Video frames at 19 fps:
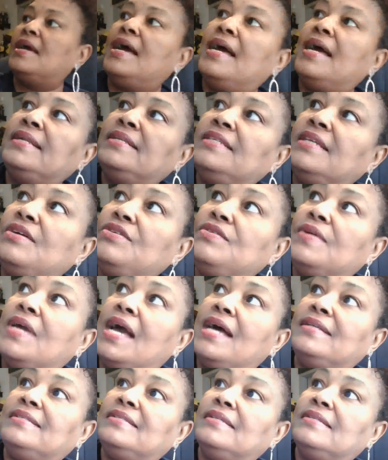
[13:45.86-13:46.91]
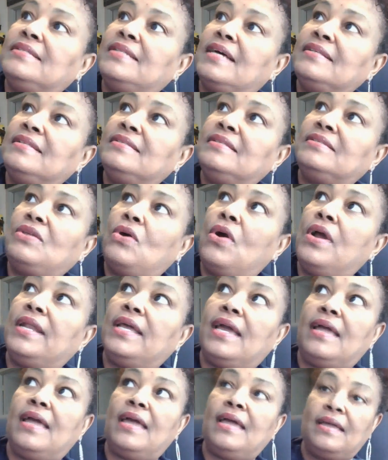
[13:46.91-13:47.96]
I'll tell you guys, since I
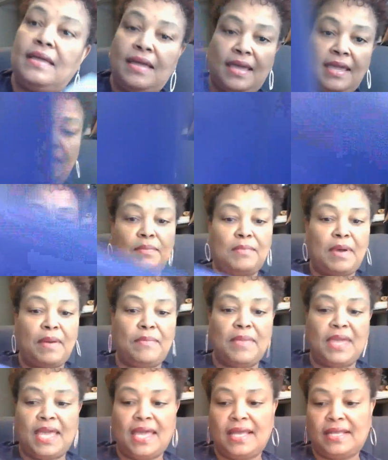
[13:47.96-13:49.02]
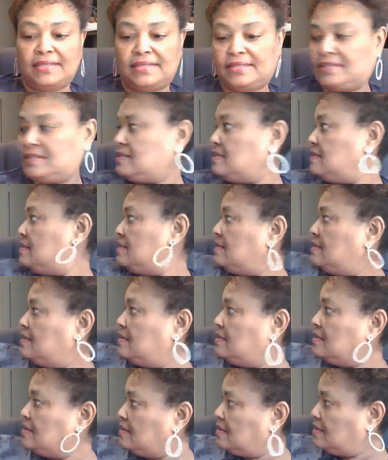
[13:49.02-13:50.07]
started hanging up my mats,
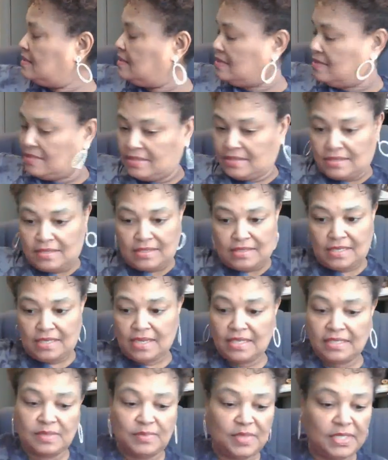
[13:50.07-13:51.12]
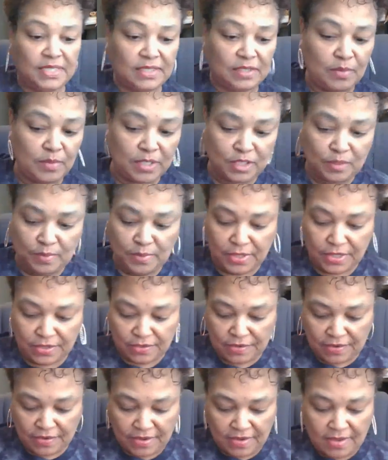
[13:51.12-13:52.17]
it has been so much
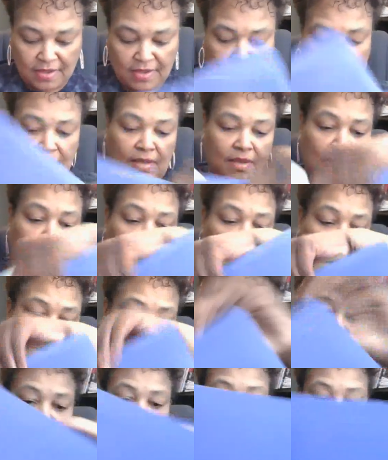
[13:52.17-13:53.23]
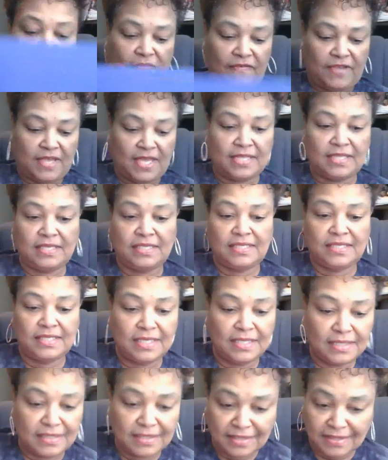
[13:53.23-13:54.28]
better being able to find these
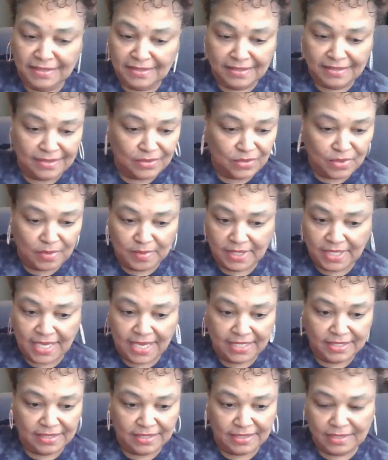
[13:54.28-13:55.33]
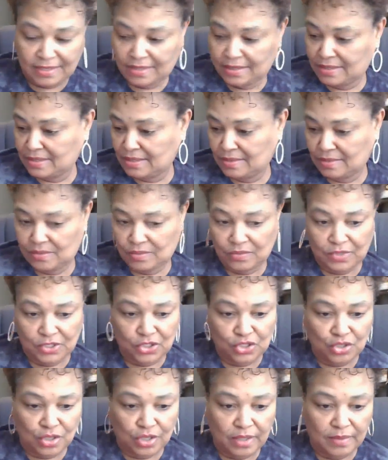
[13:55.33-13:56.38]
things because normally I just would
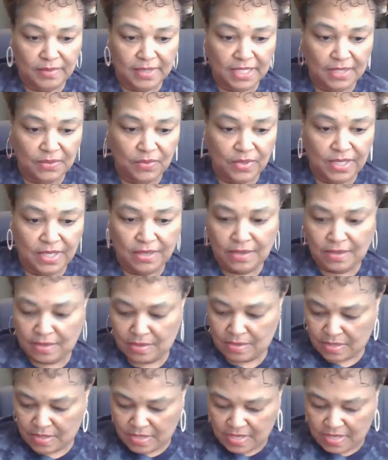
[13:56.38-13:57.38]
chunk them anywhere.